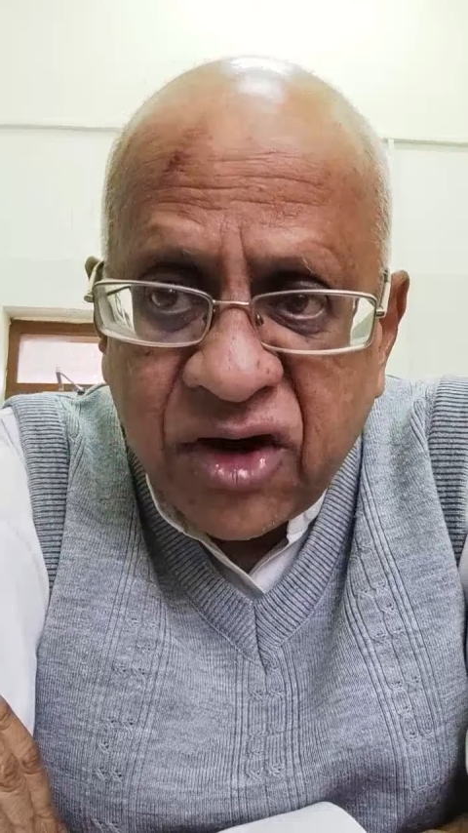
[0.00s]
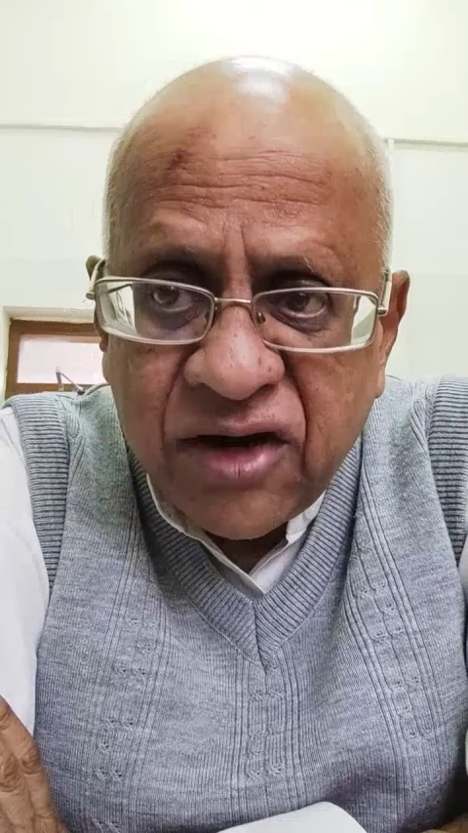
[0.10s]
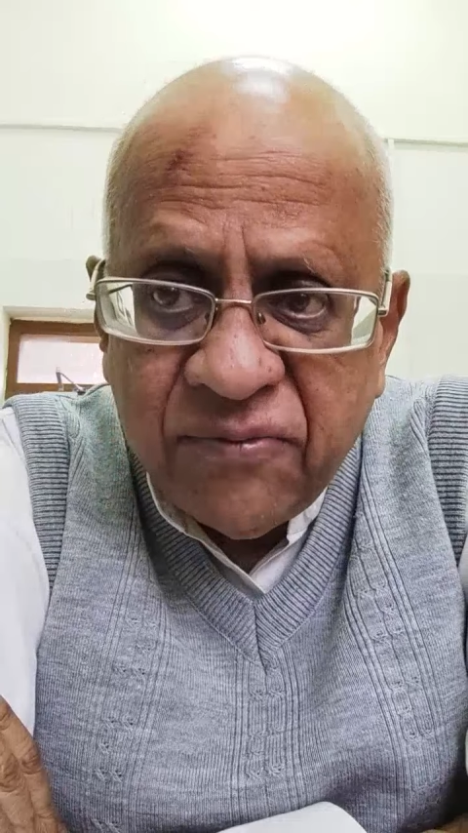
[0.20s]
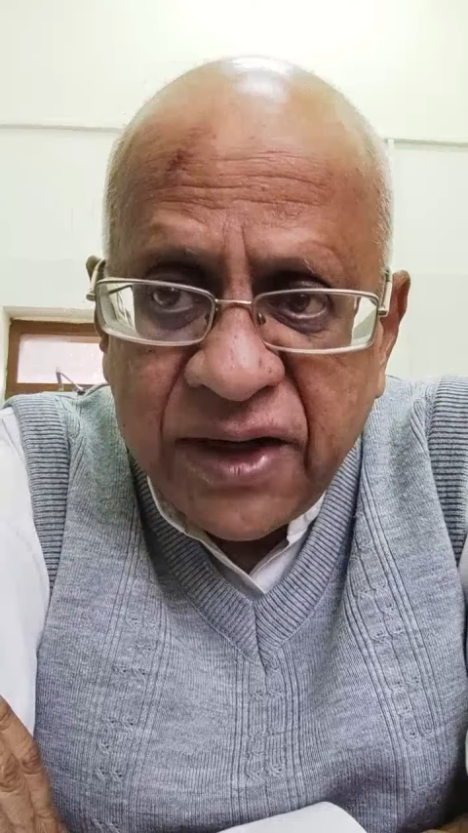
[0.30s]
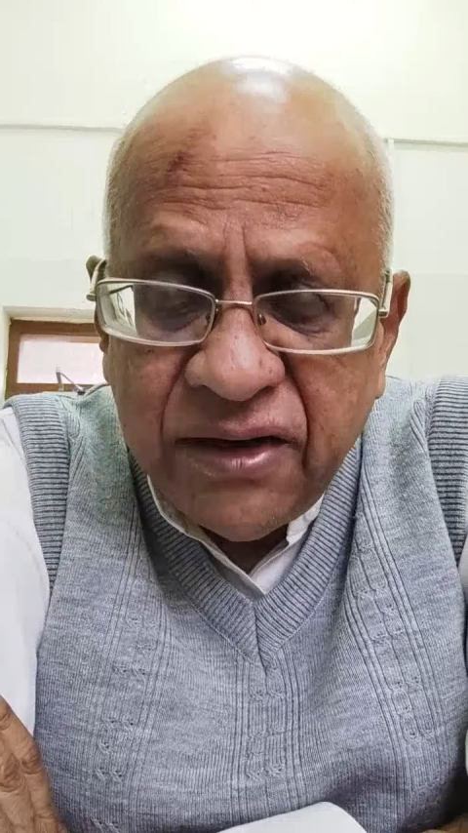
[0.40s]
not
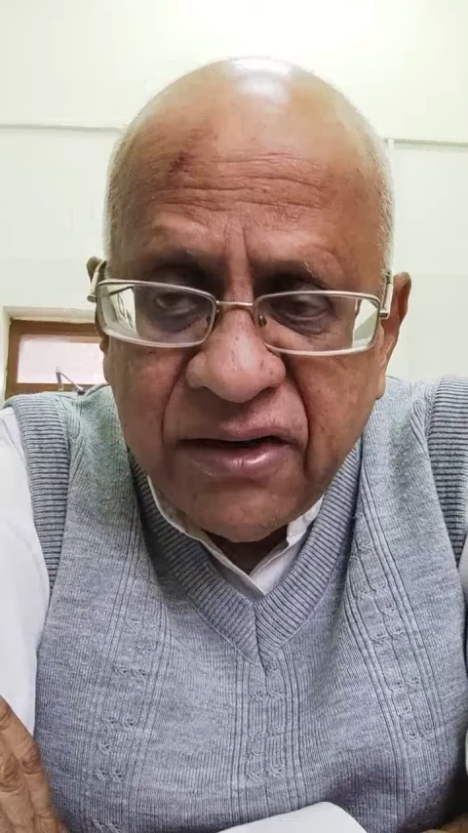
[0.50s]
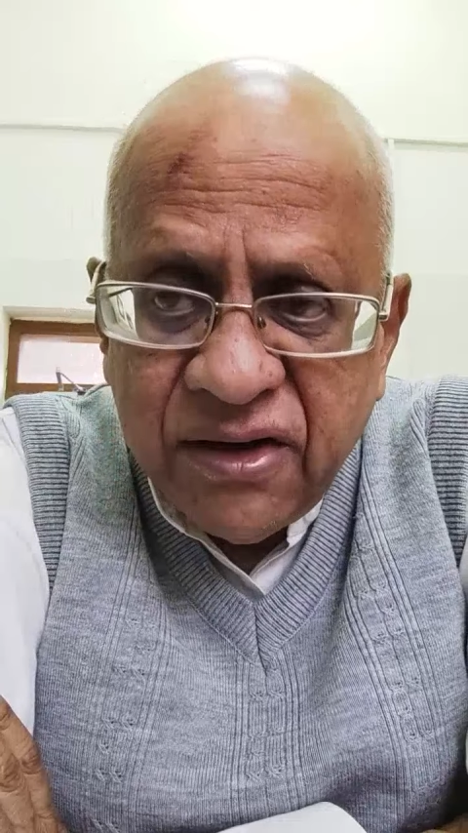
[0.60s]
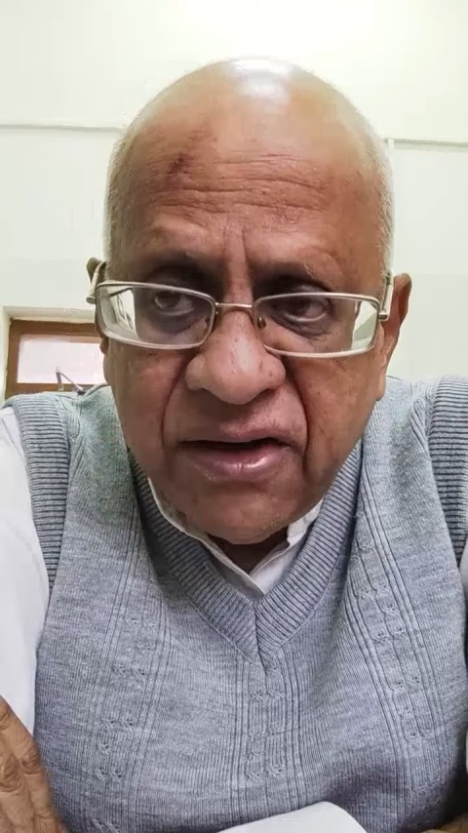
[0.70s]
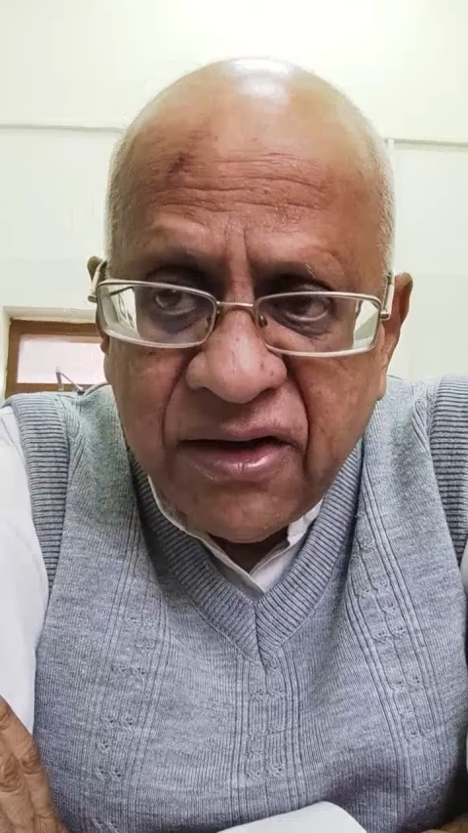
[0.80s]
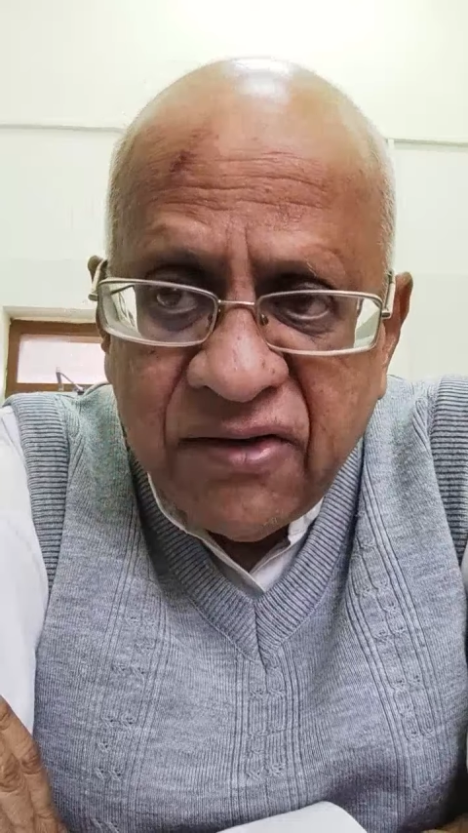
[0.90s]
have been
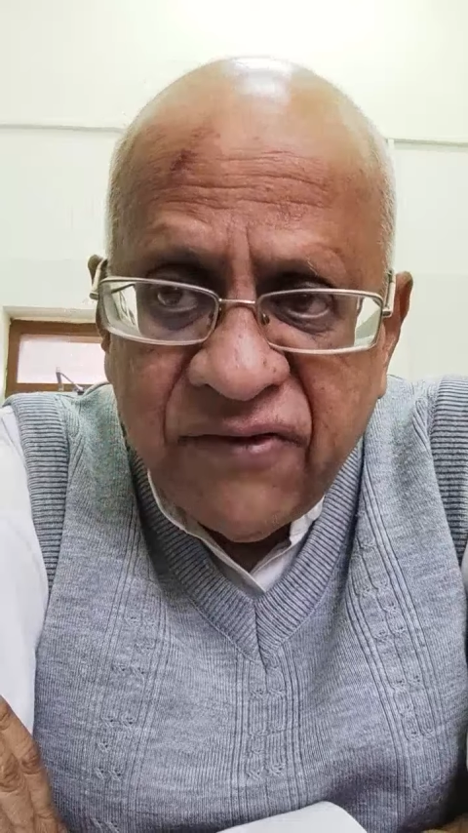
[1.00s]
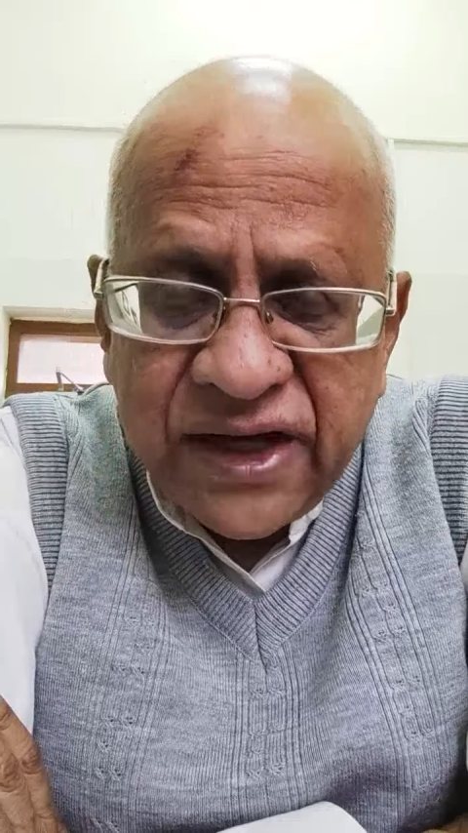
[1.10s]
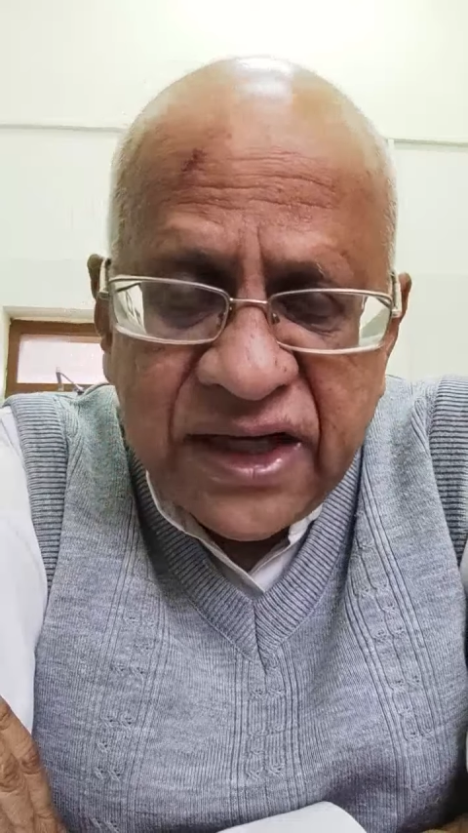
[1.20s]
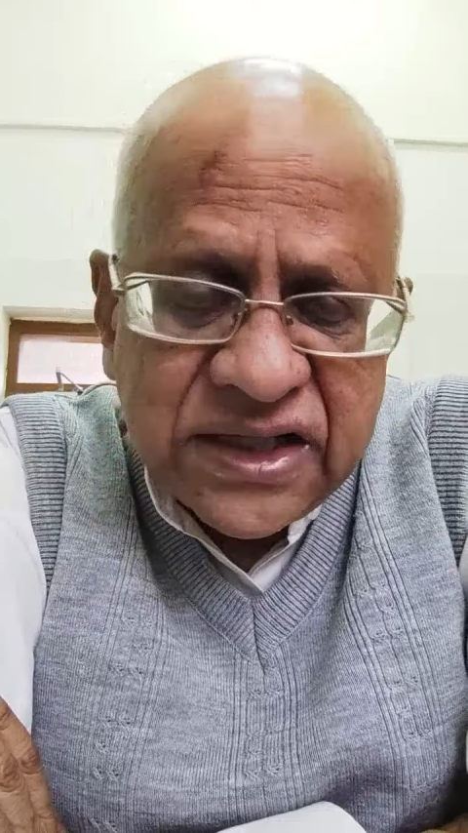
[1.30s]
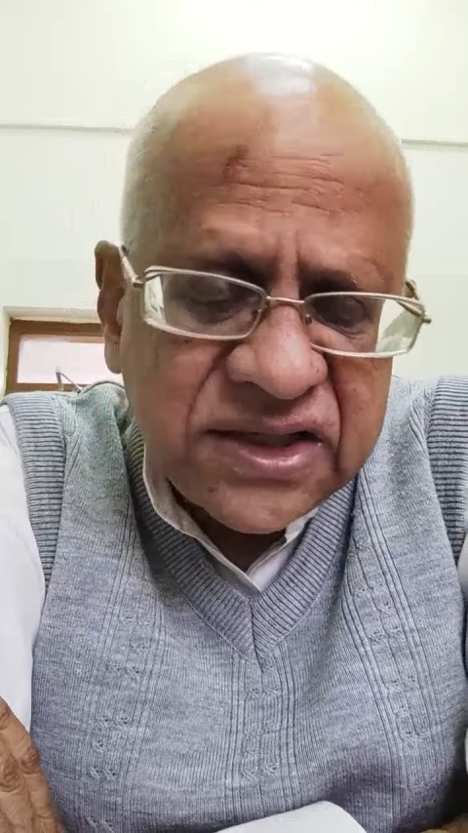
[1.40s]

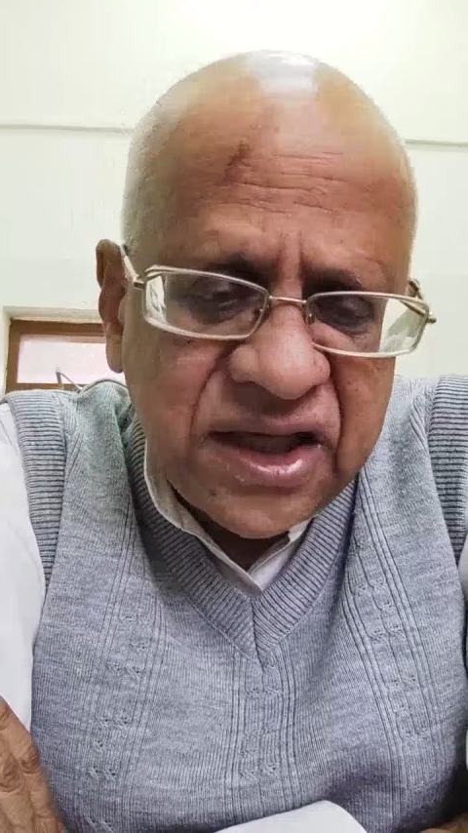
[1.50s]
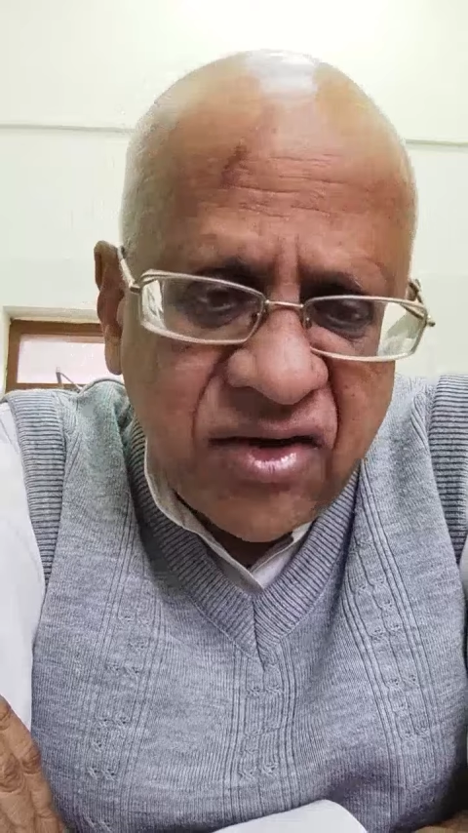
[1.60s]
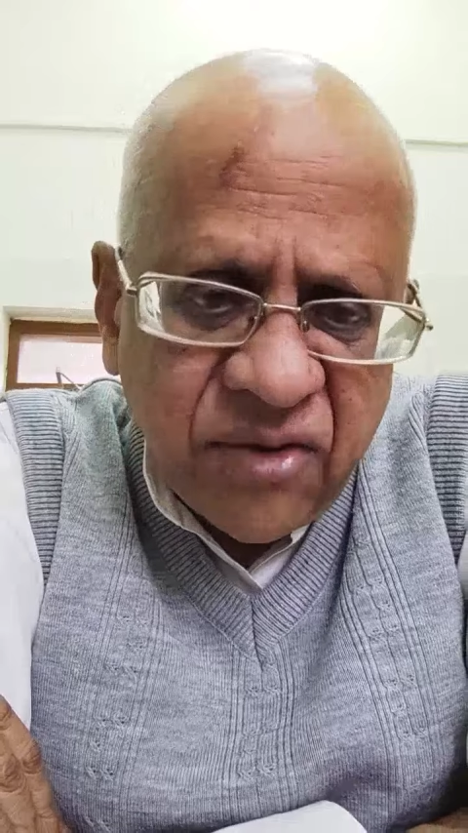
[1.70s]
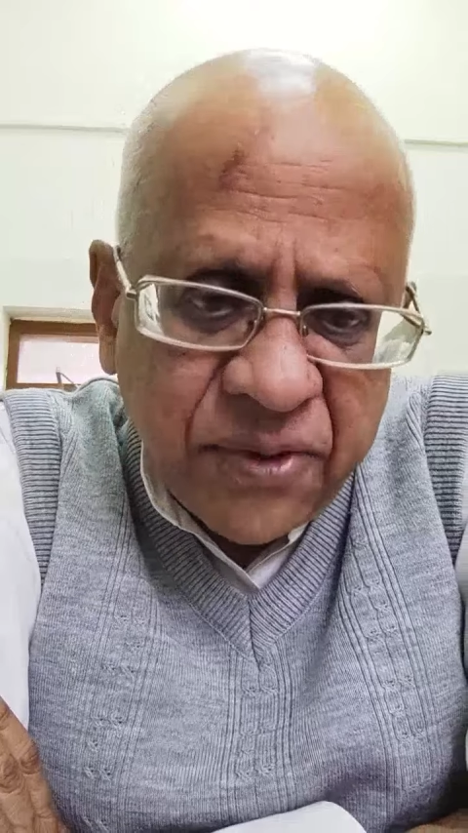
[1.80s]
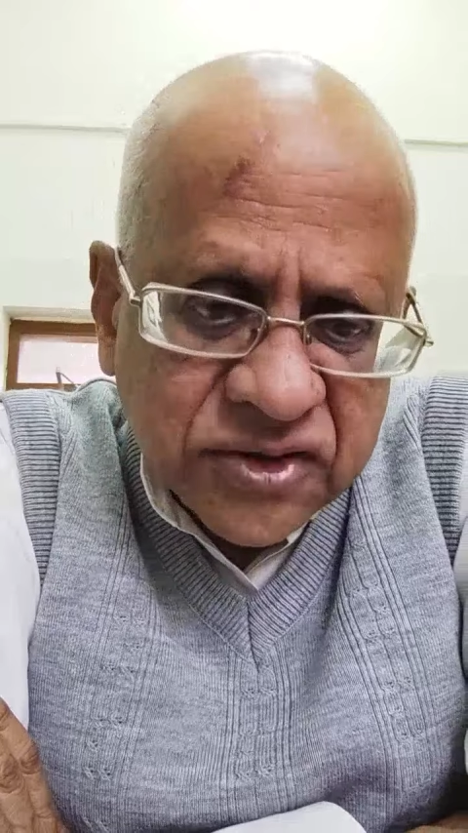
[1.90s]
very easy
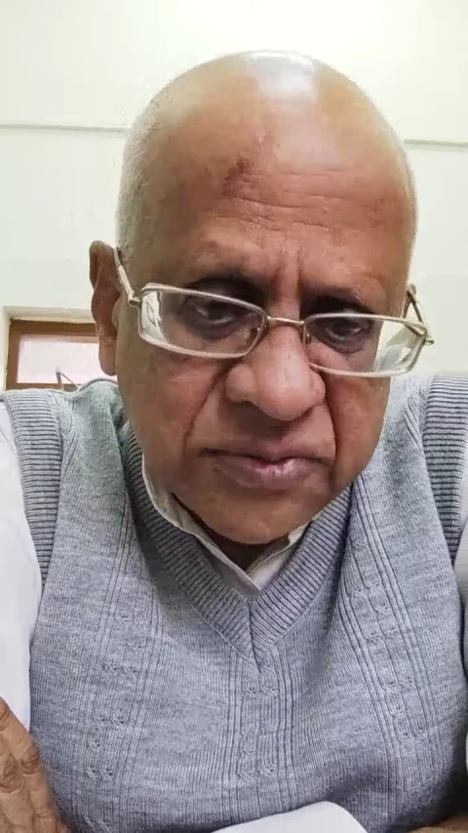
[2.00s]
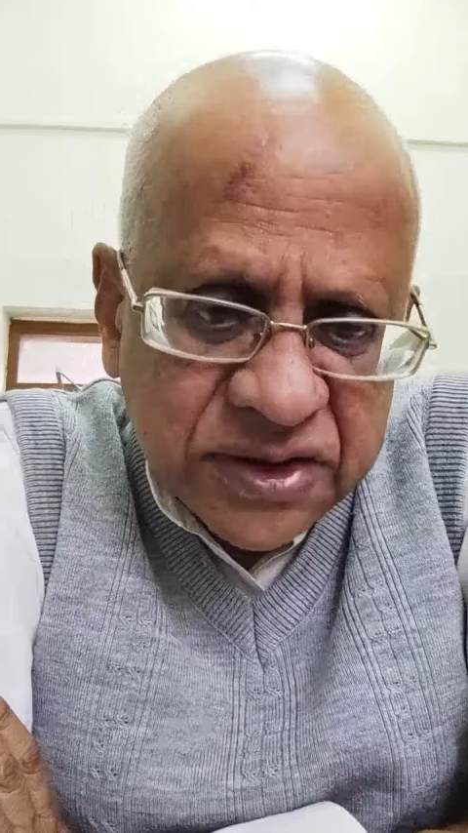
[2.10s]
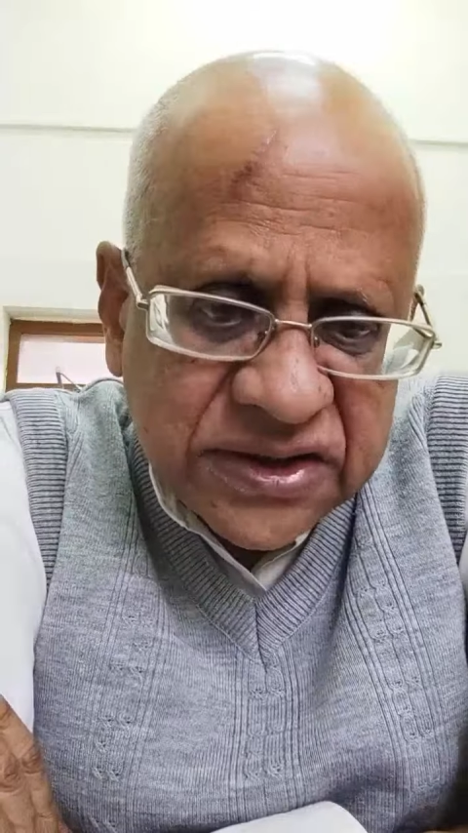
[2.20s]
or possible.